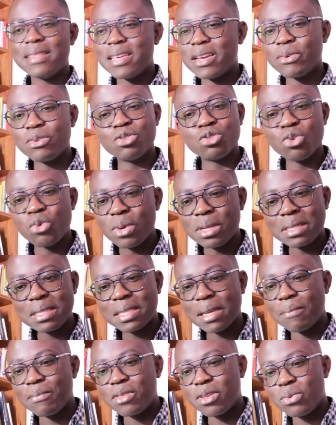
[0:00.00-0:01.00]
there is always
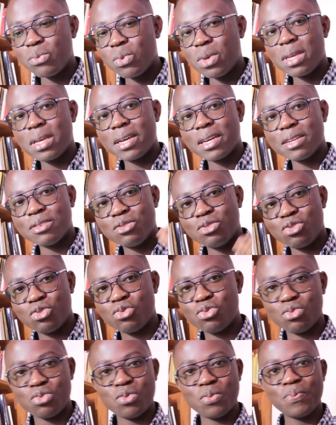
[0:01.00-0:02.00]
something we can
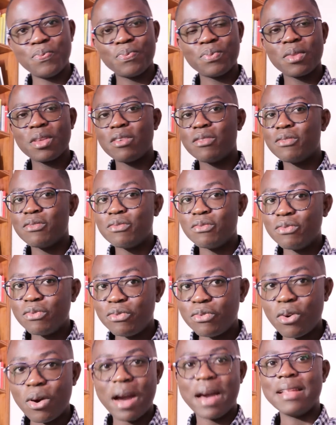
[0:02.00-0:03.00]
do
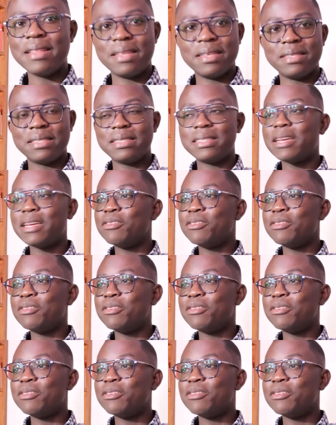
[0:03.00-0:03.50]
for others.